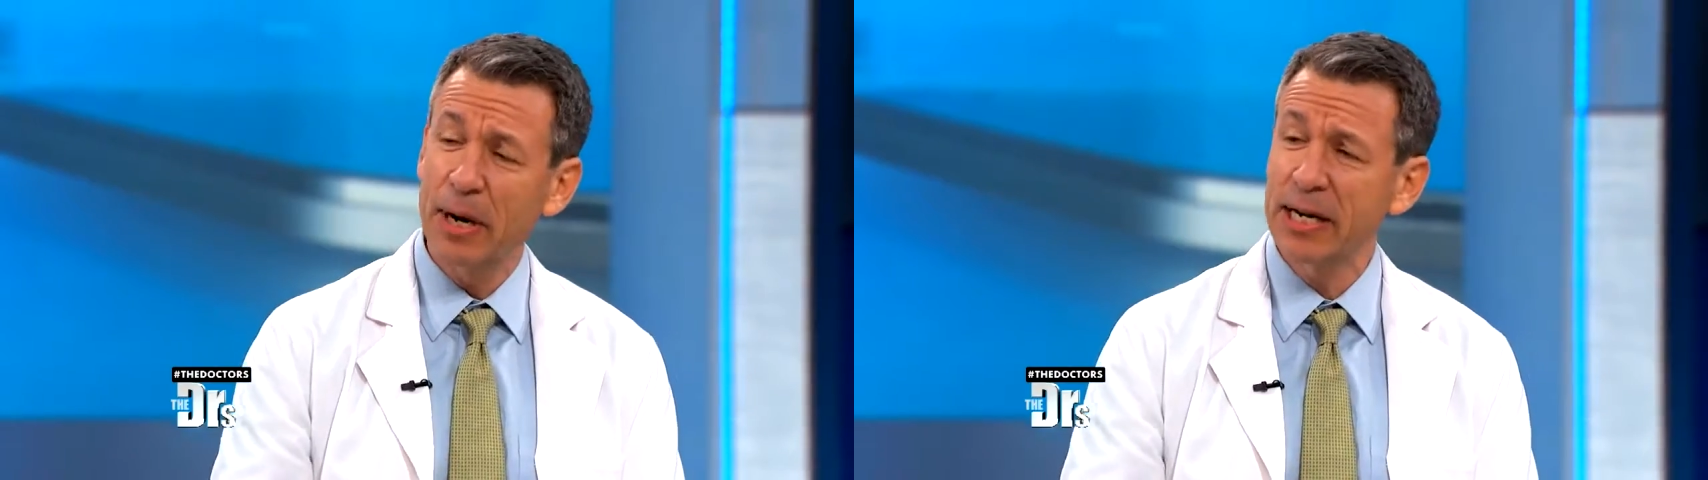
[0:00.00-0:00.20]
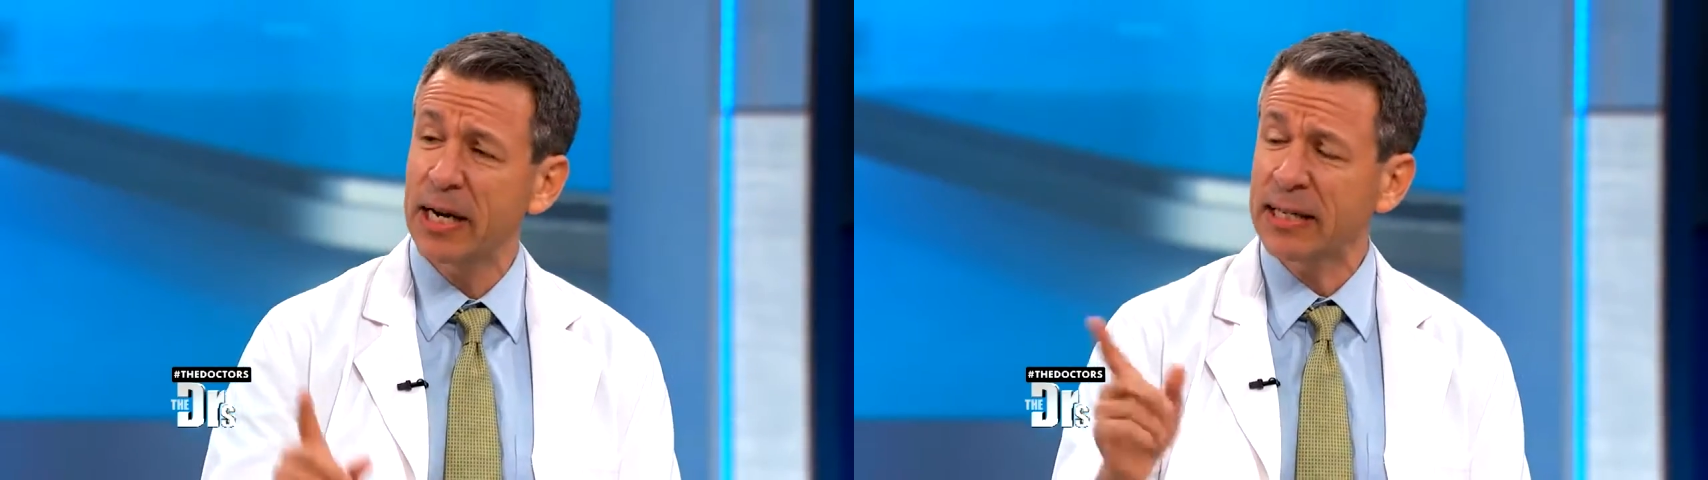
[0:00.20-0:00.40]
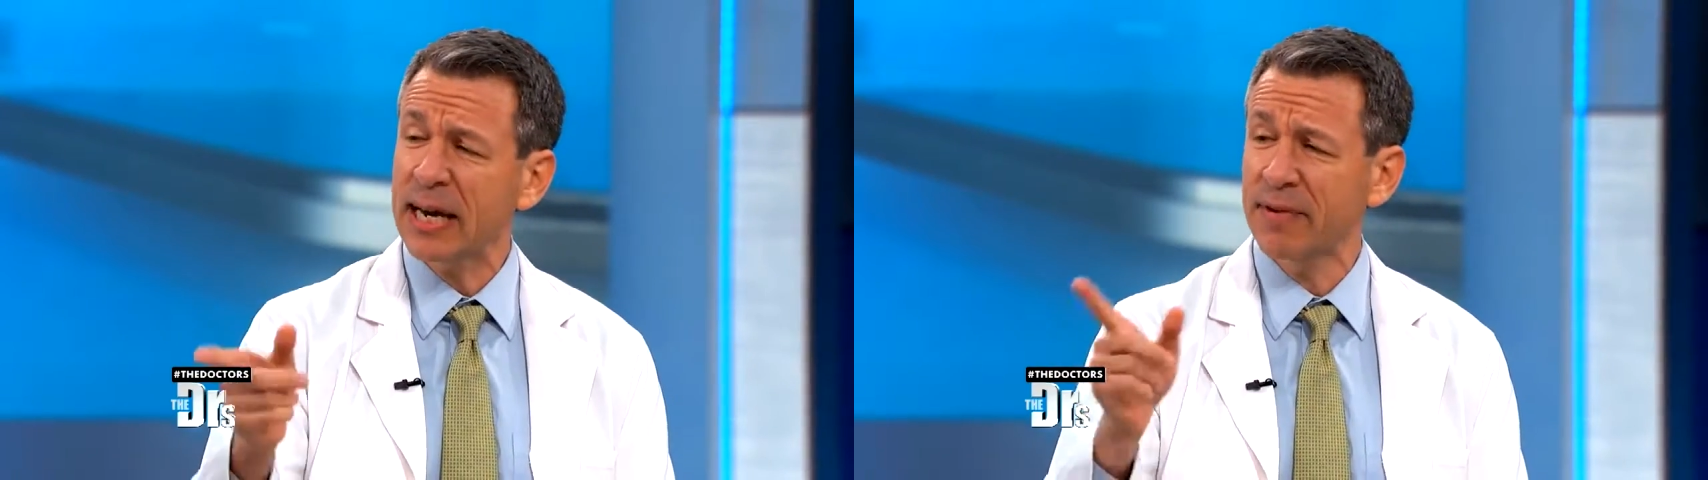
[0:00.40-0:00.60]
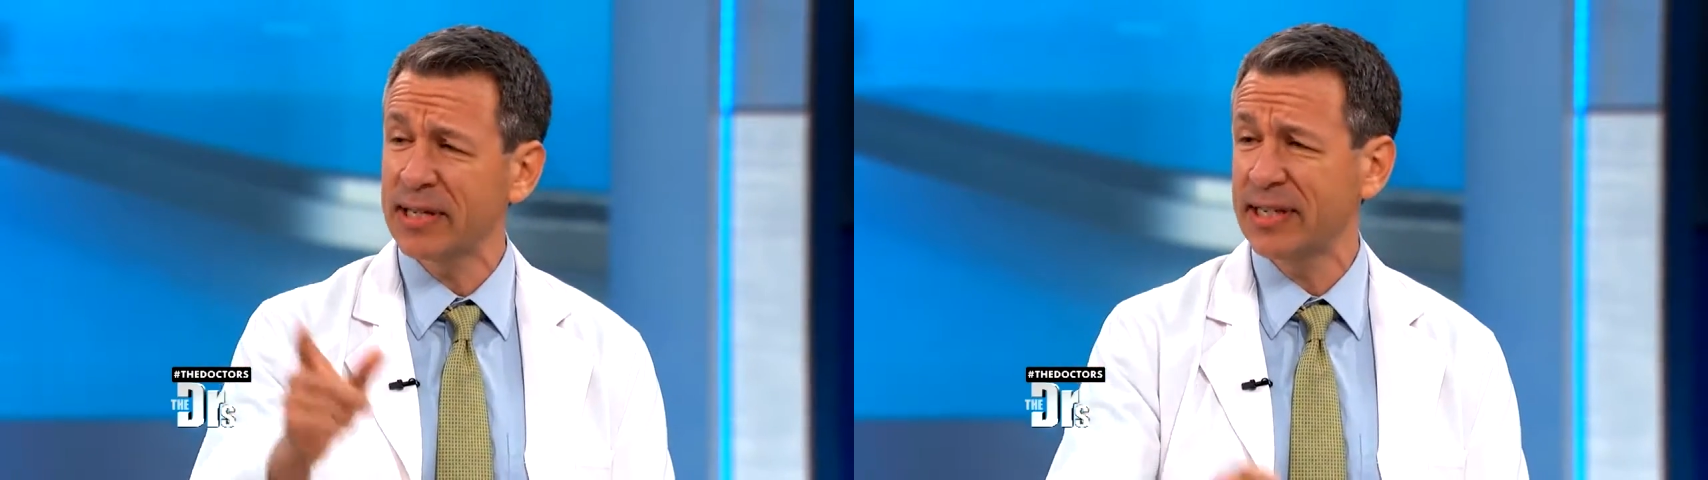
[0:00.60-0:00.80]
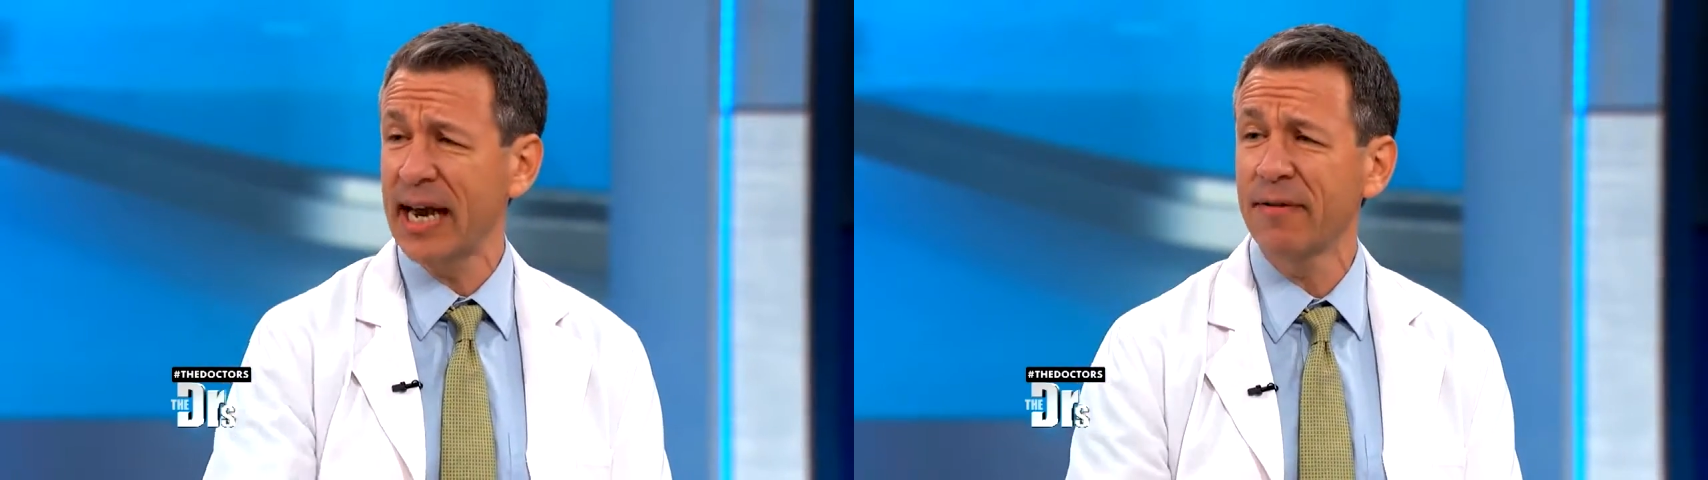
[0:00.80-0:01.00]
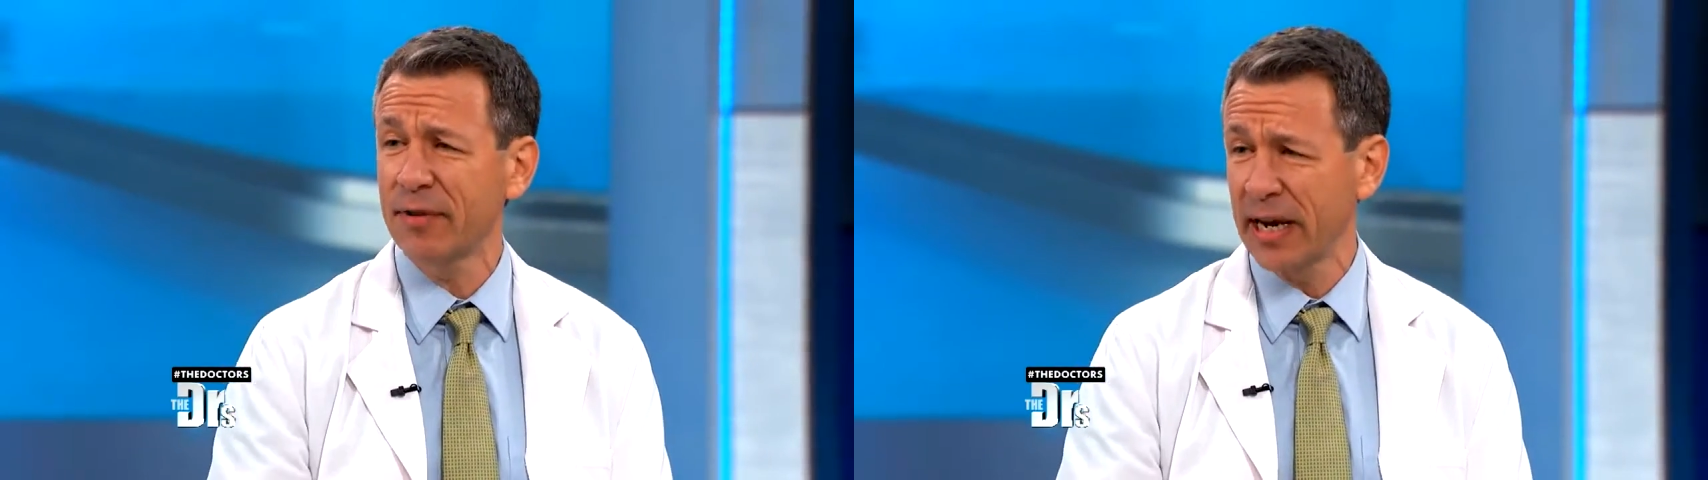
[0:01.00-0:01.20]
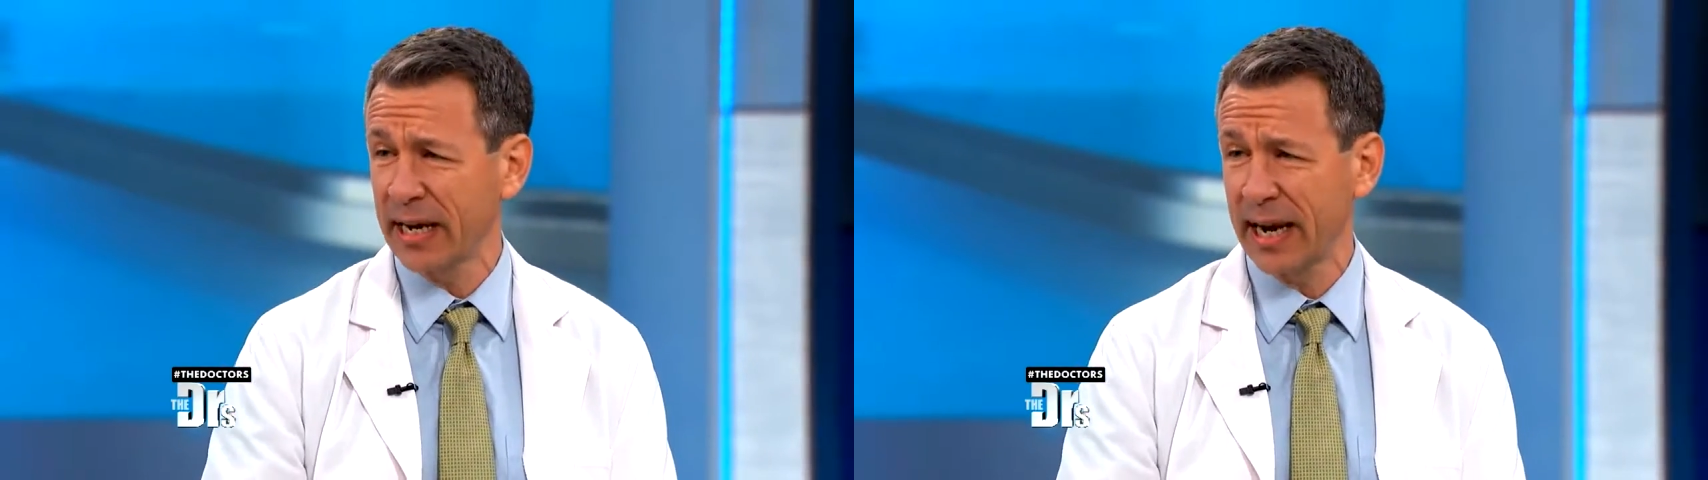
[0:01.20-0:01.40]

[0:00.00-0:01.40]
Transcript: but it does have a safety in